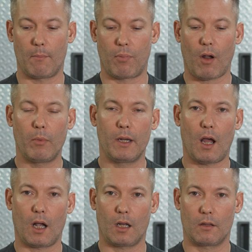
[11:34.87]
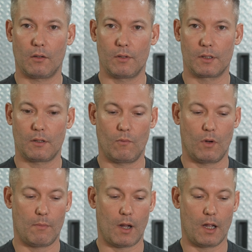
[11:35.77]
I'm probably not gonna throw this on
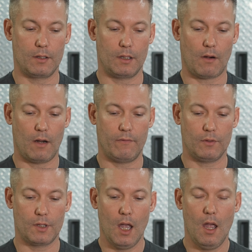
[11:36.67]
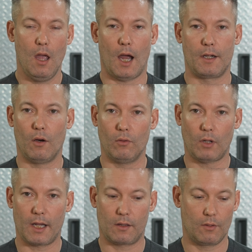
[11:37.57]
one of my hunting rifles. I don't
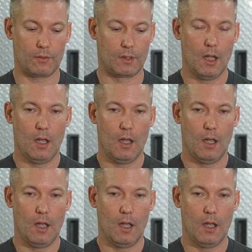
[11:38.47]
like those